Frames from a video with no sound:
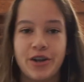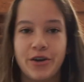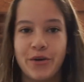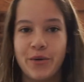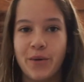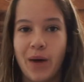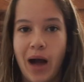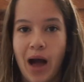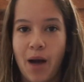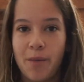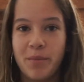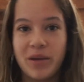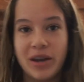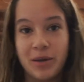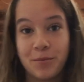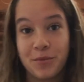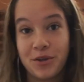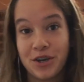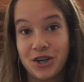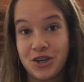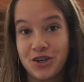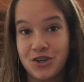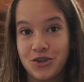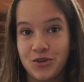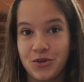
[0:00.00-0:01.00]
go up and I'm
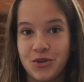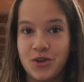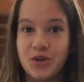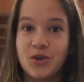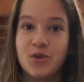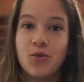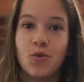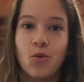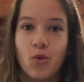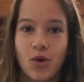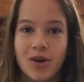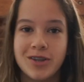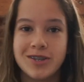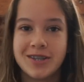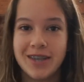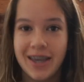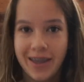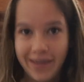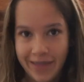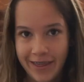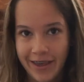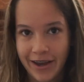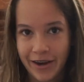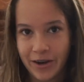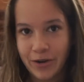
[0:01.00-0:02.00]
gonna show you what's
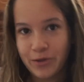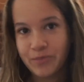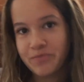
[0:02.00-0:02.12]
in there.